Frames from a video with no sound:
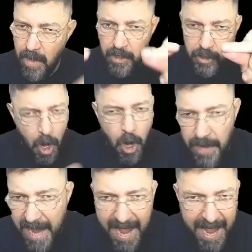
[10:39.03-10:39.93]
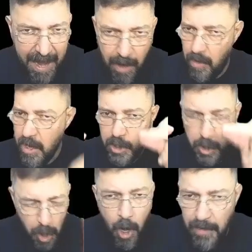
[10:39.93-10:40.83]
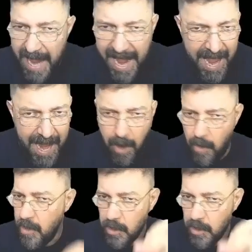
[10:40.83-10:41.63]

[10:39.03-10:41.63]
Go now. Go now.